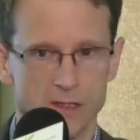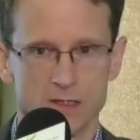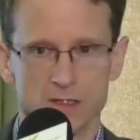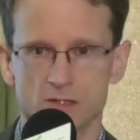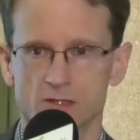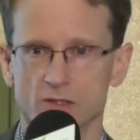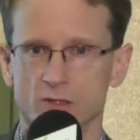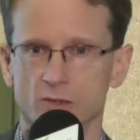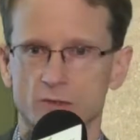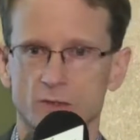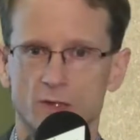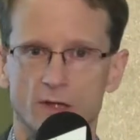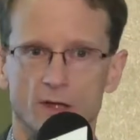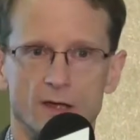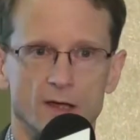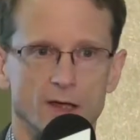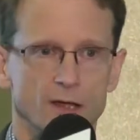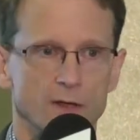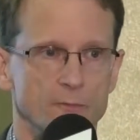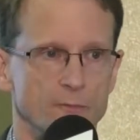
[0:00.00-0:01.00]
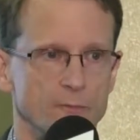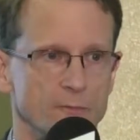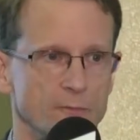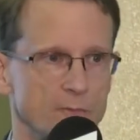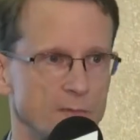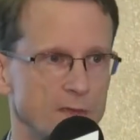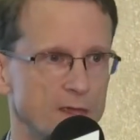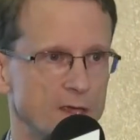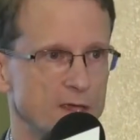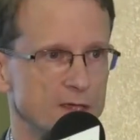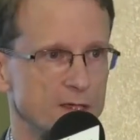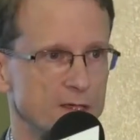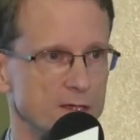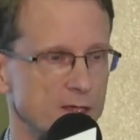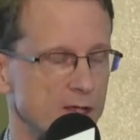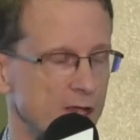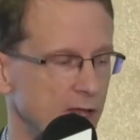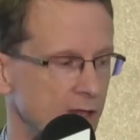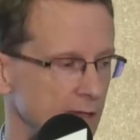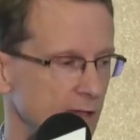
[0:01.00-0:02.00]
So
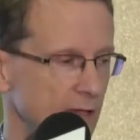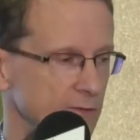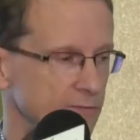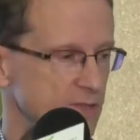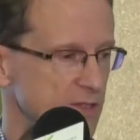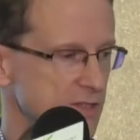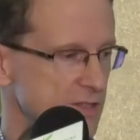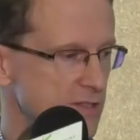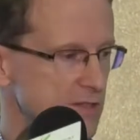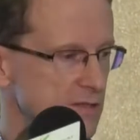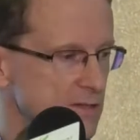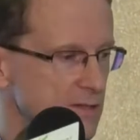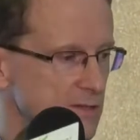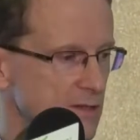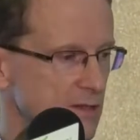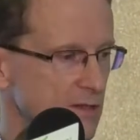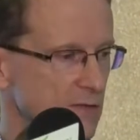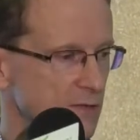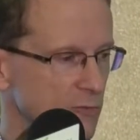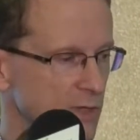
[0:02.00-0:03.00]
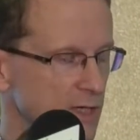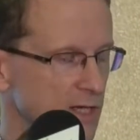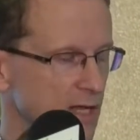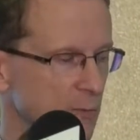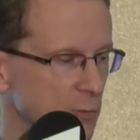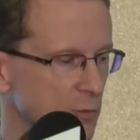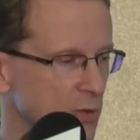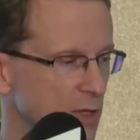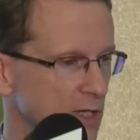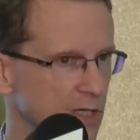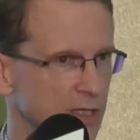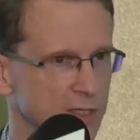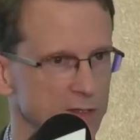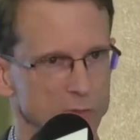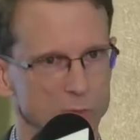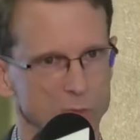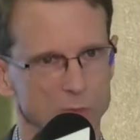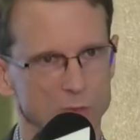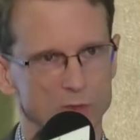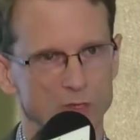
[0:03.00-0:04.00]
I'll just recap quickly
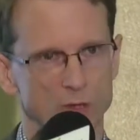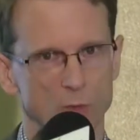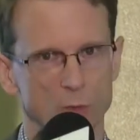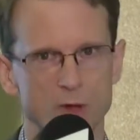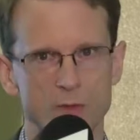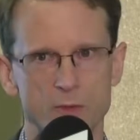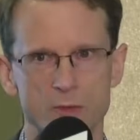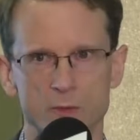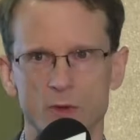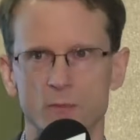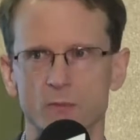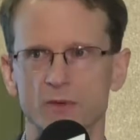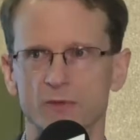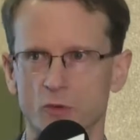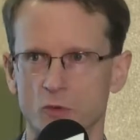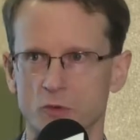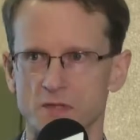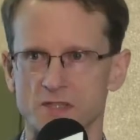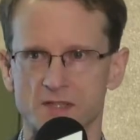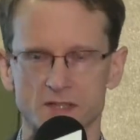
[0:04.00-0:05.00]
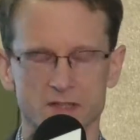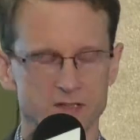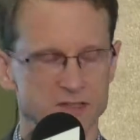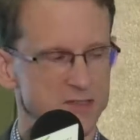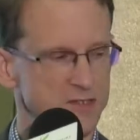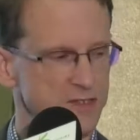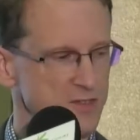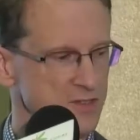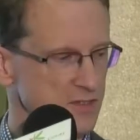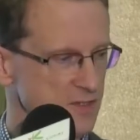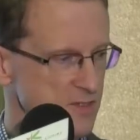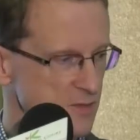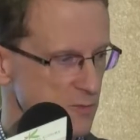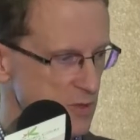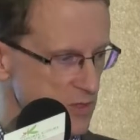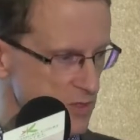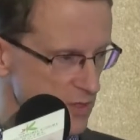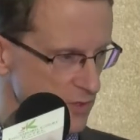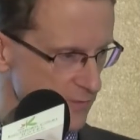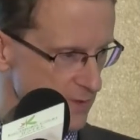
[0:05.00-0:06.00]
where we were before we started digital
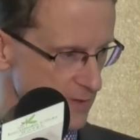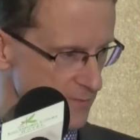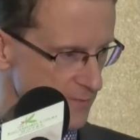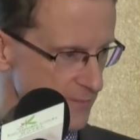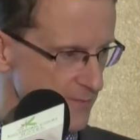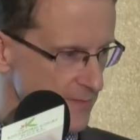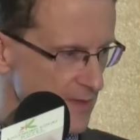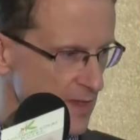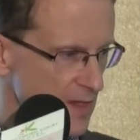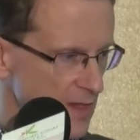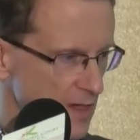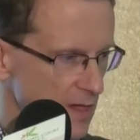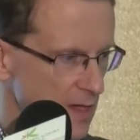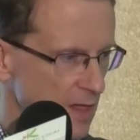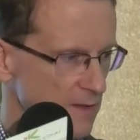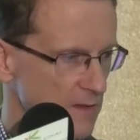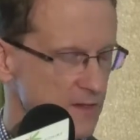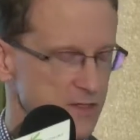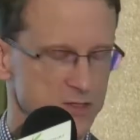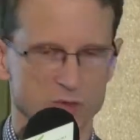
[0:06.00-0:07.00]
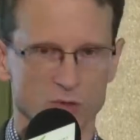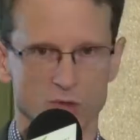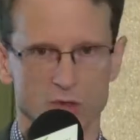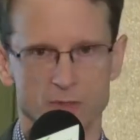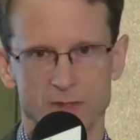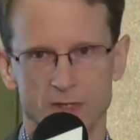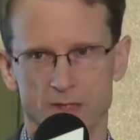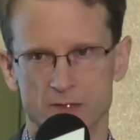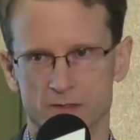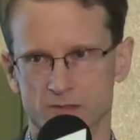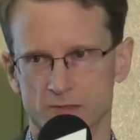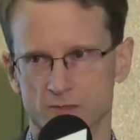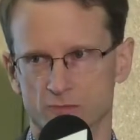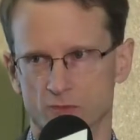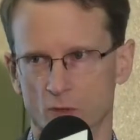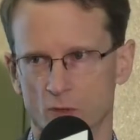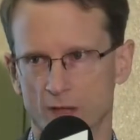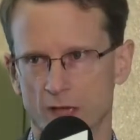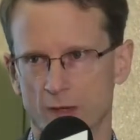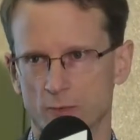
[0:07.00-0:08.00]
switchover. I'll then talk about the
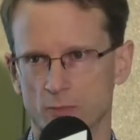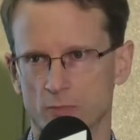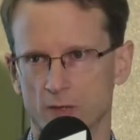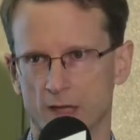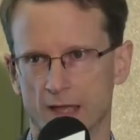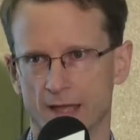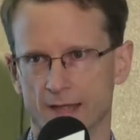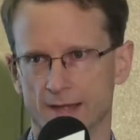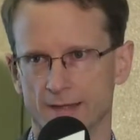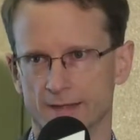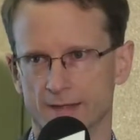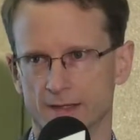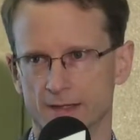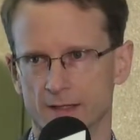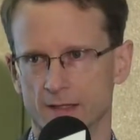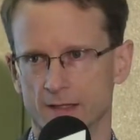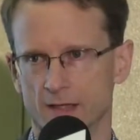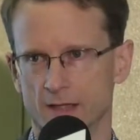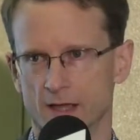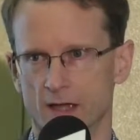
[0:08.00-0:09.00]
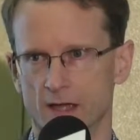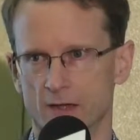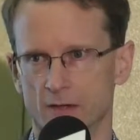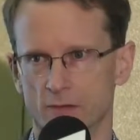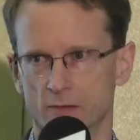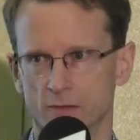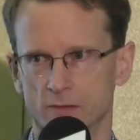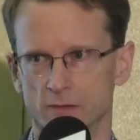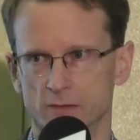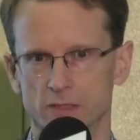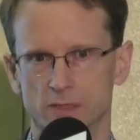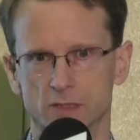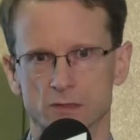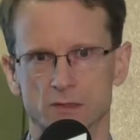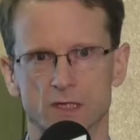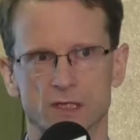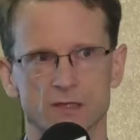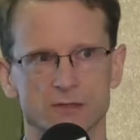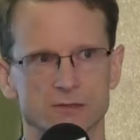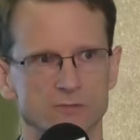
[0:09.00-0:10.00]
rollout plan, how the
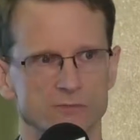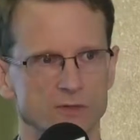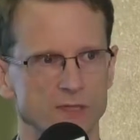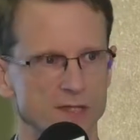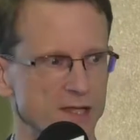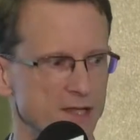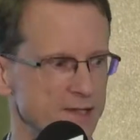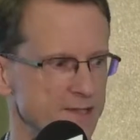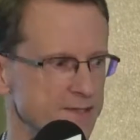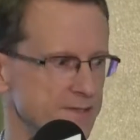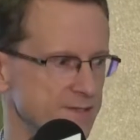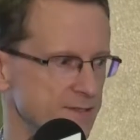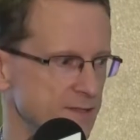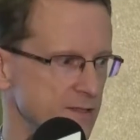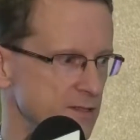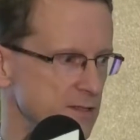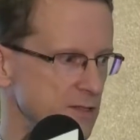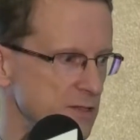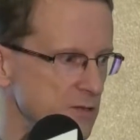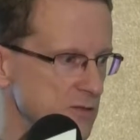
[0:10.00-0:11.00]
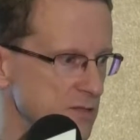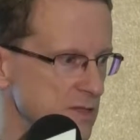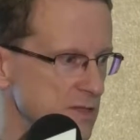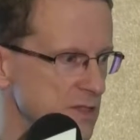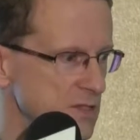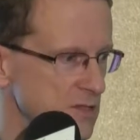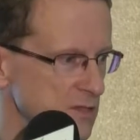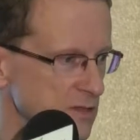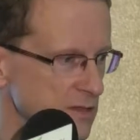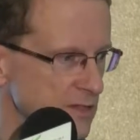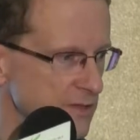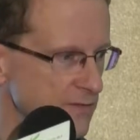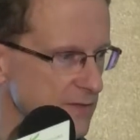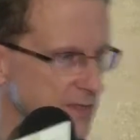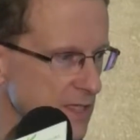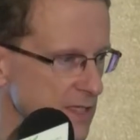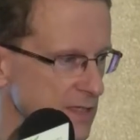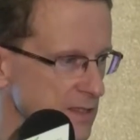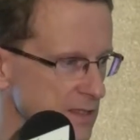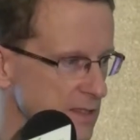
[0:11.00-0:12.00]
UK realised and used the digital
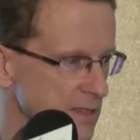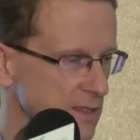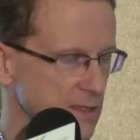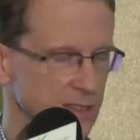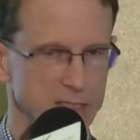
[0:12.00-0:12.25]
dividend,